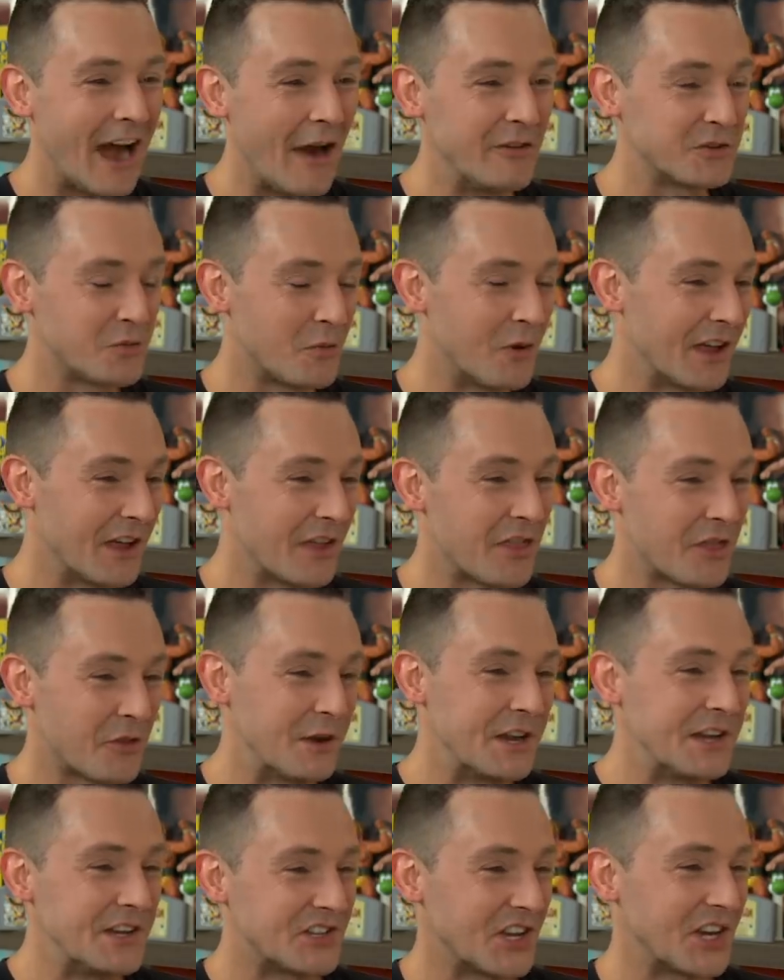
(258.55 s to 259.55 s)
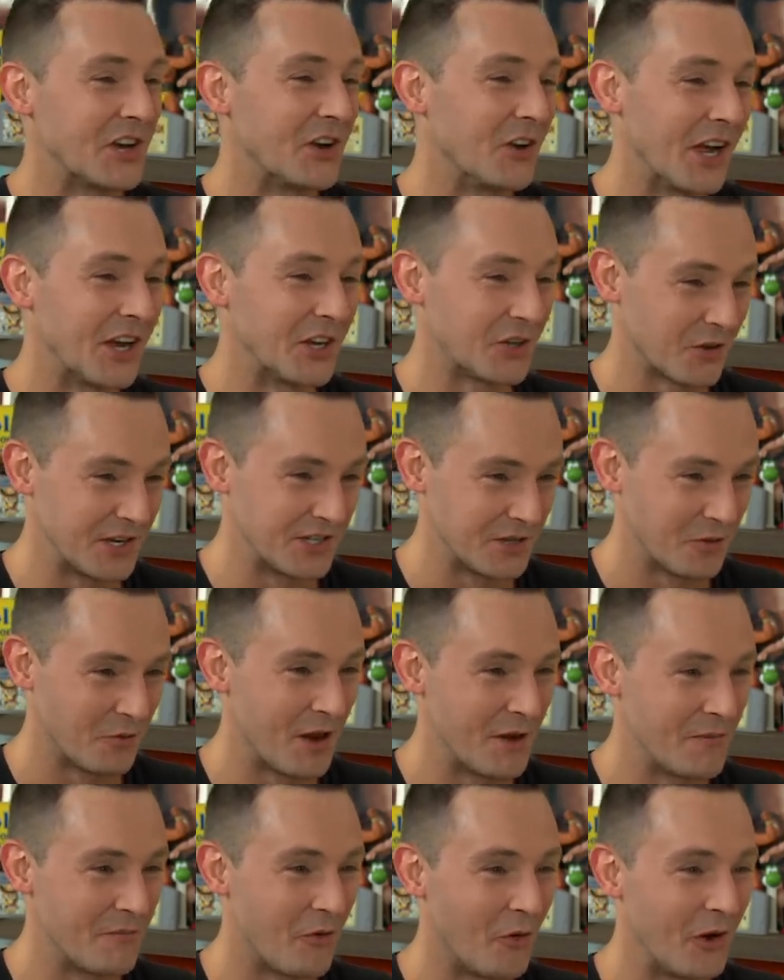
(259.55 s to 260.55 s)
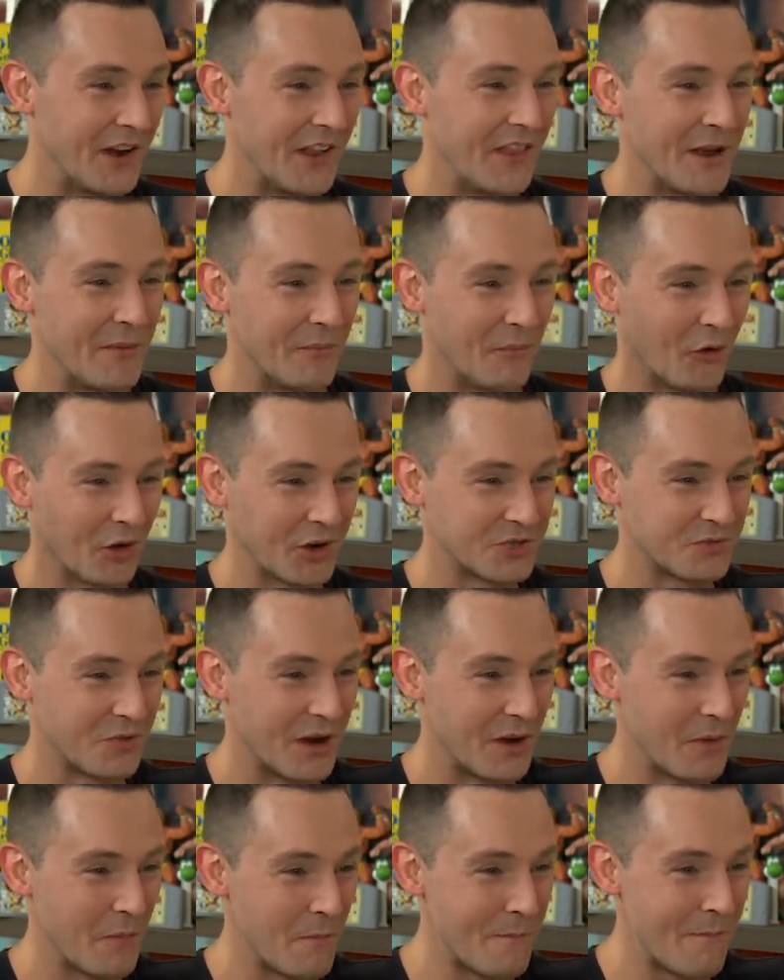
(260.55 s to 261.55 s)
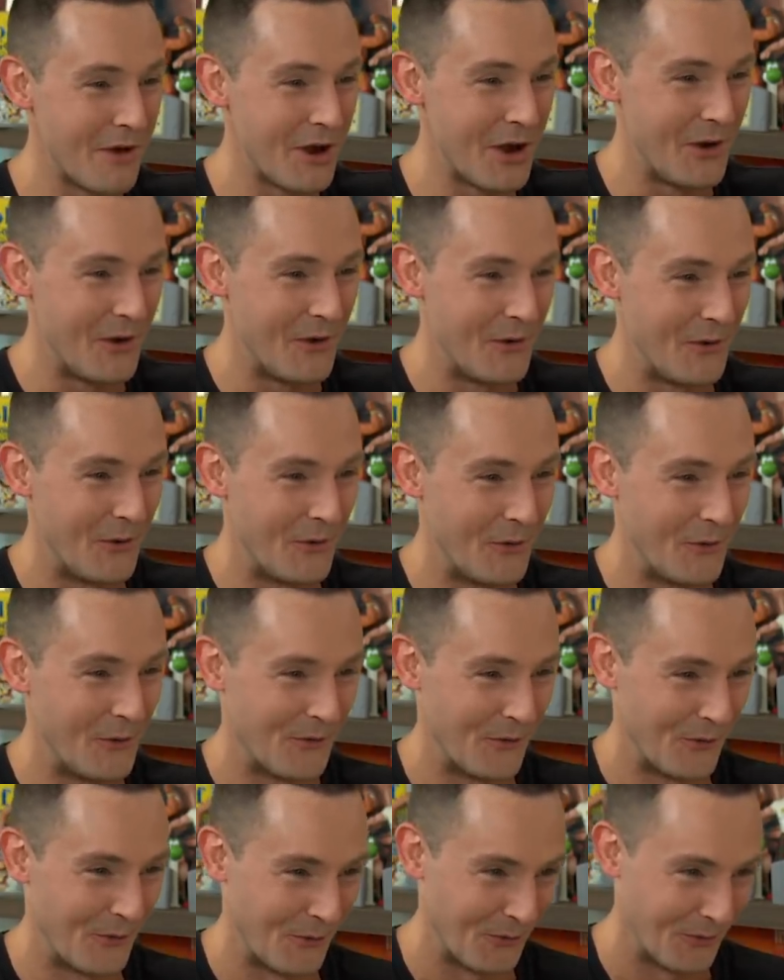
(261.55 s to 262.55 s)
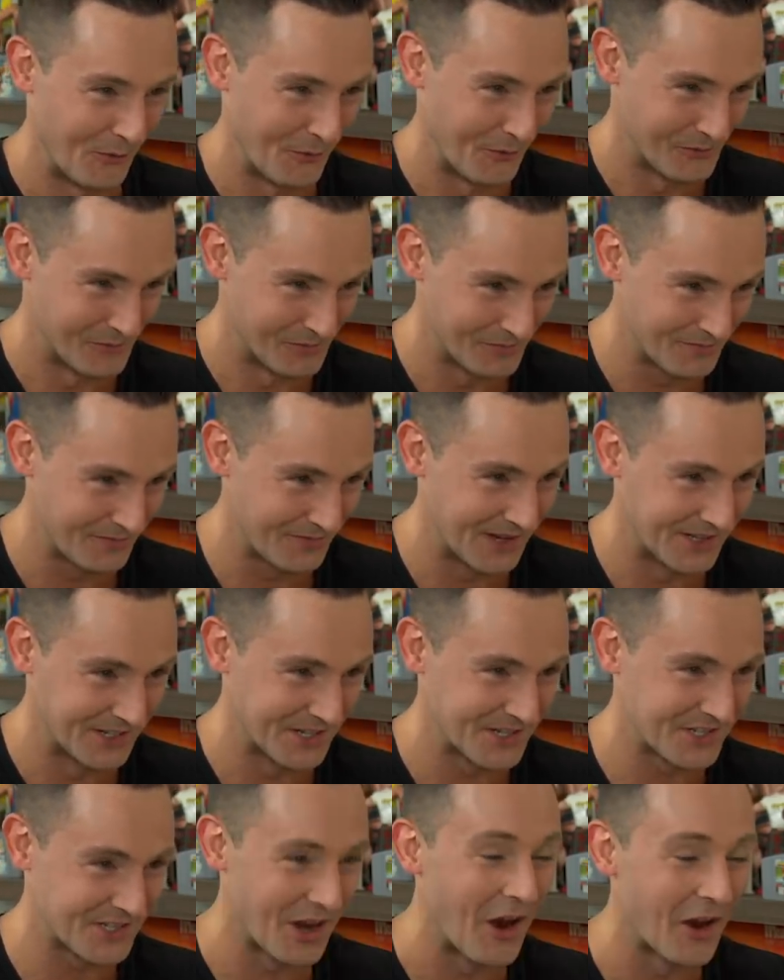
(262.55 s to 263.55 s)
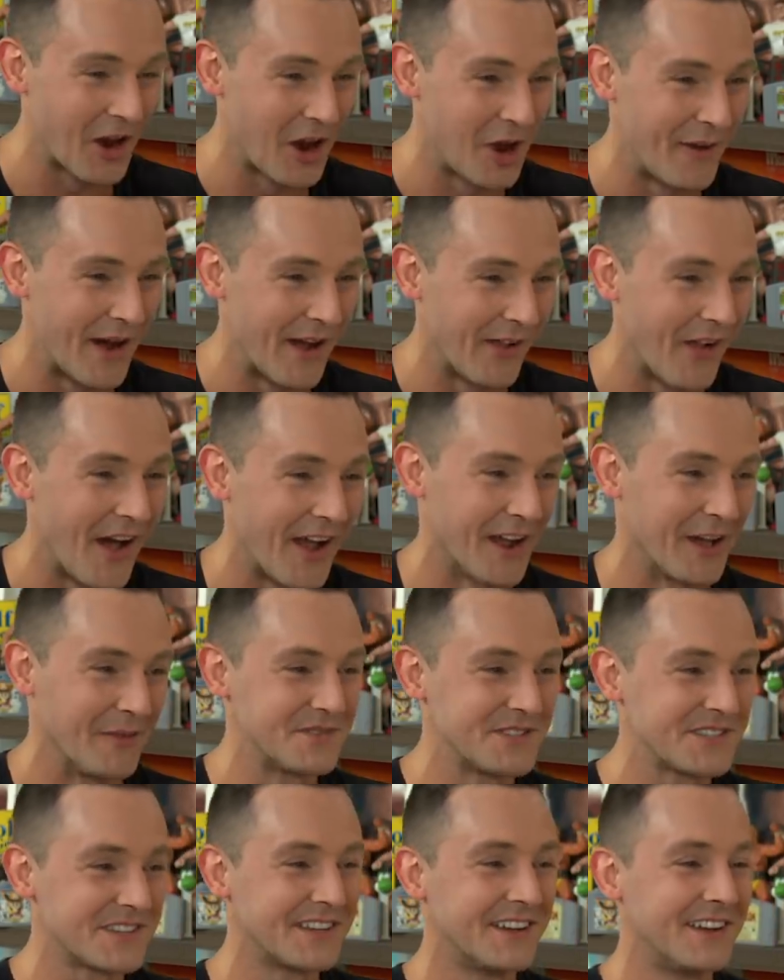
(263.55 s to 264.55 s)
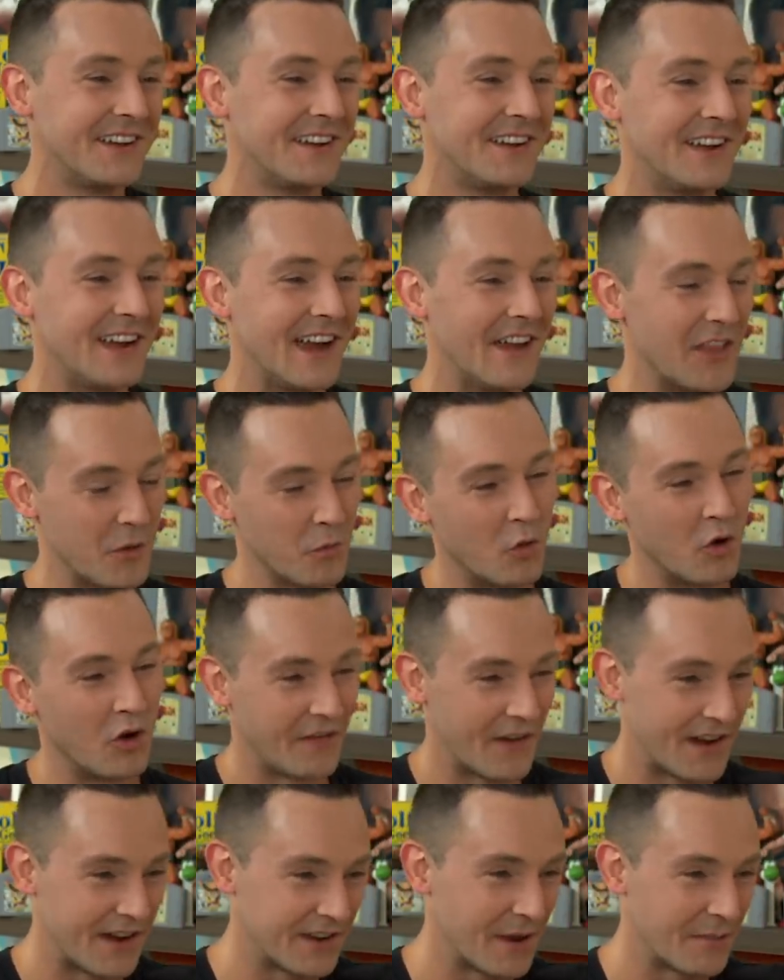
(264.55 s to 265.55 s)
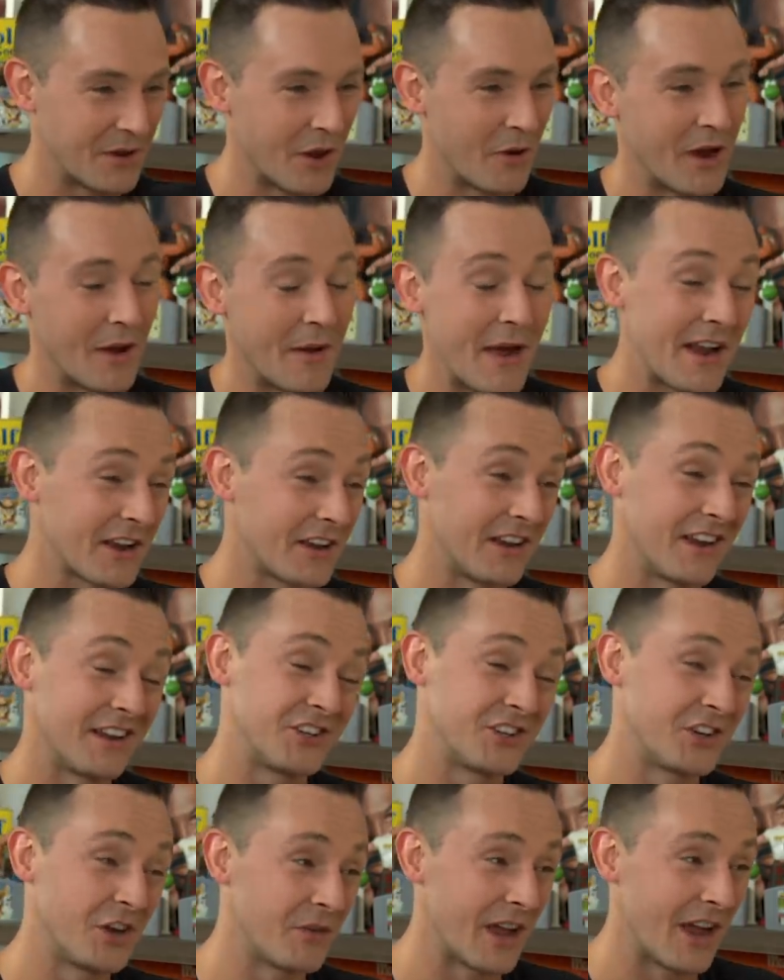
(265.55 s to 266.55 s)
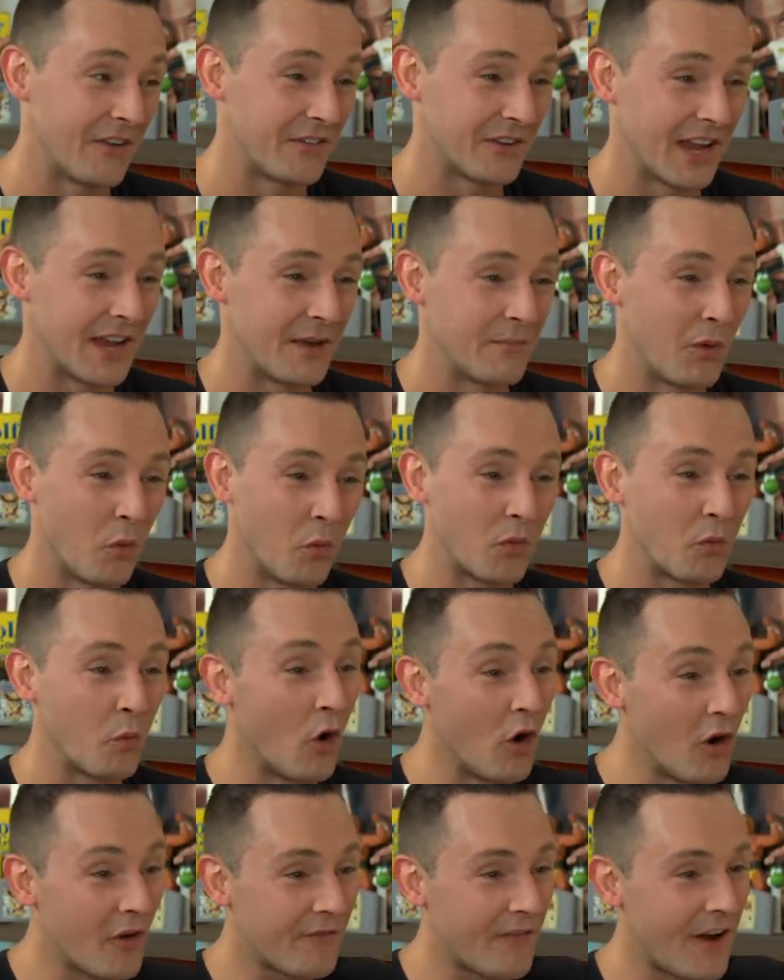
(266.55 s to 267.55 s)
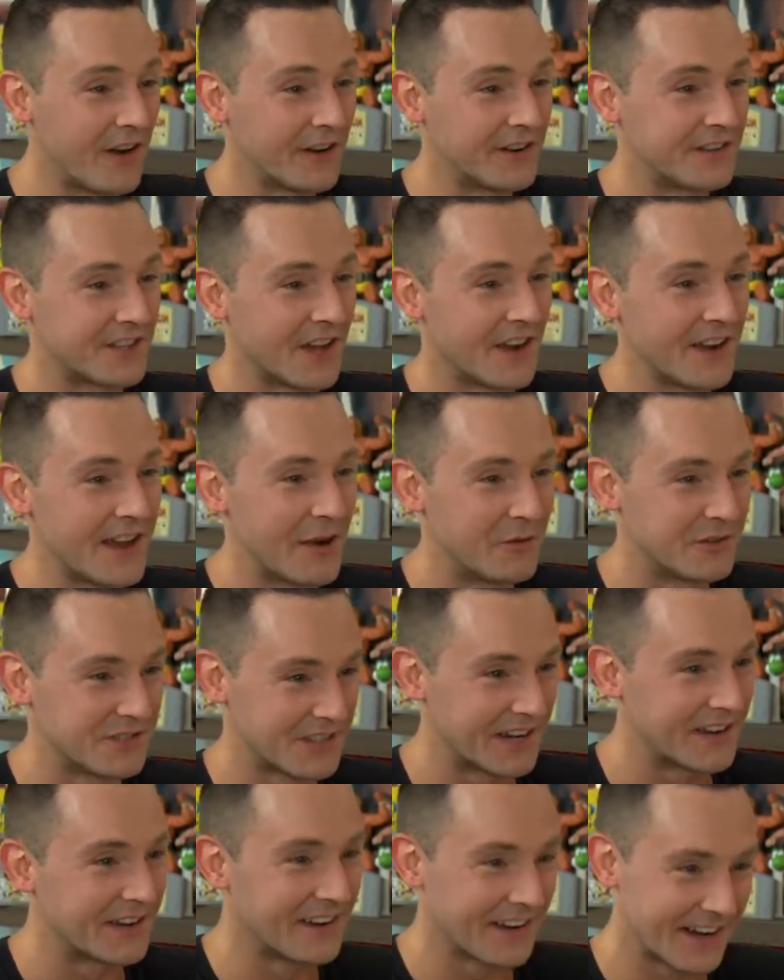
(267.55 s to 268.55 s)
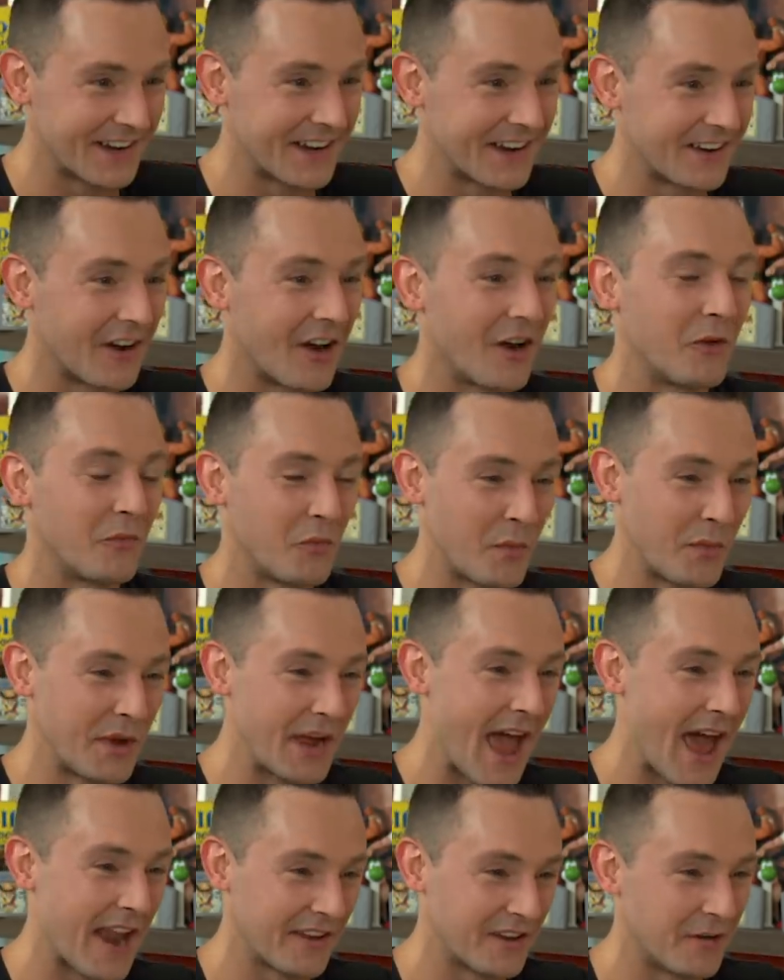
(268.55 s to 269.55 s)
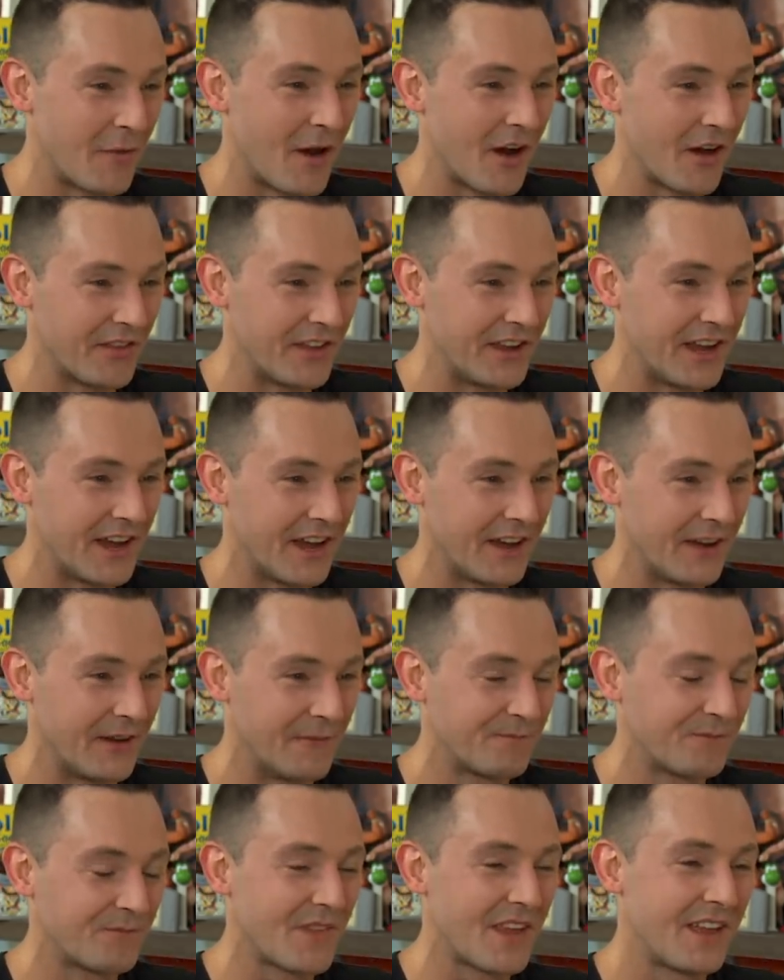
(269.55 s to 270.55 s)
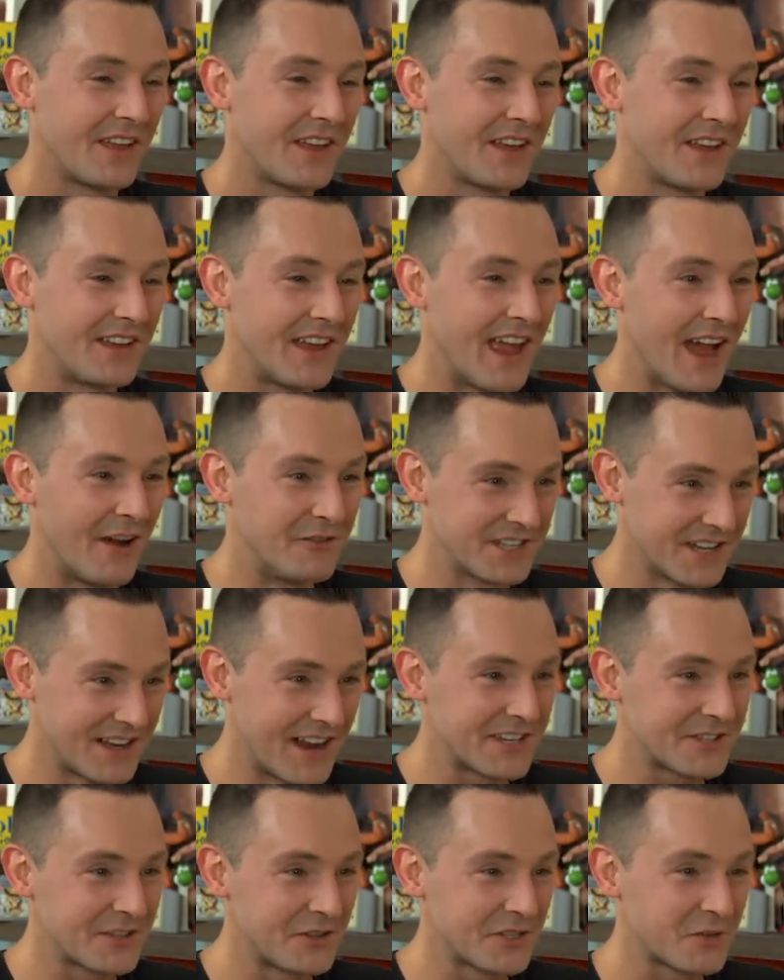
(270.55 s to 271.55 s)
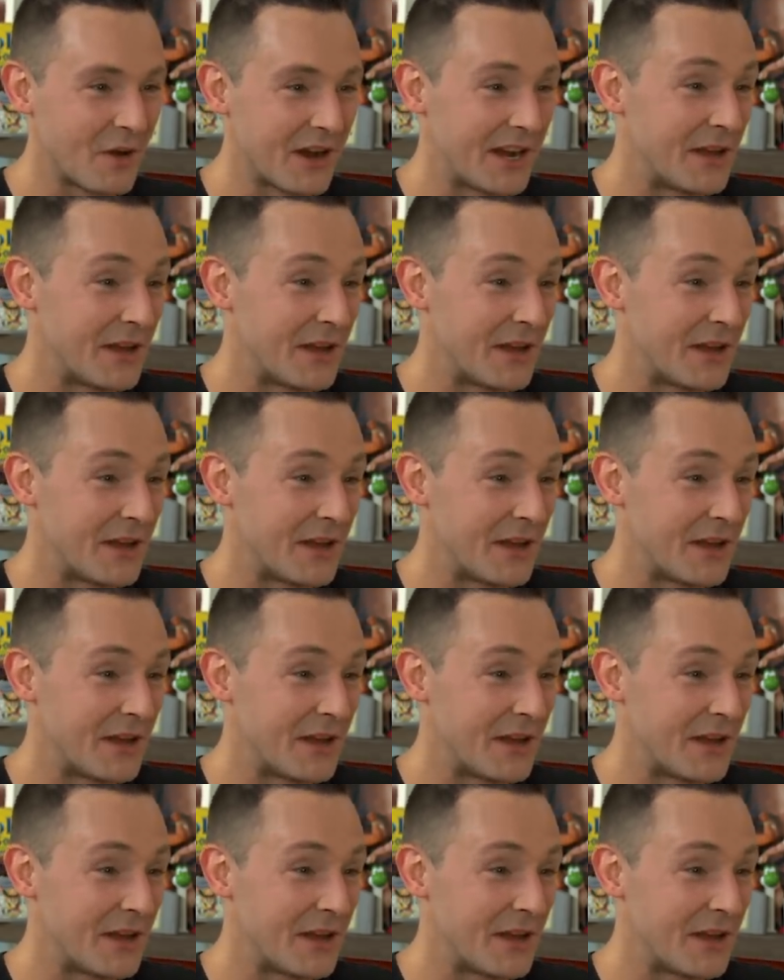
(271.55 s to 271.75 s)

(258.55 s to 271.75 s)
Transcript: I was winning three single entries at one point, and then Brooks went and just sunk all my lineups. And then Wolf ended up going. I had a good nice showdown day, but Wolf on we, Sunday was like, like uh, when we added him on the uh, cut sweat. Yeah, it was a nice little sweat.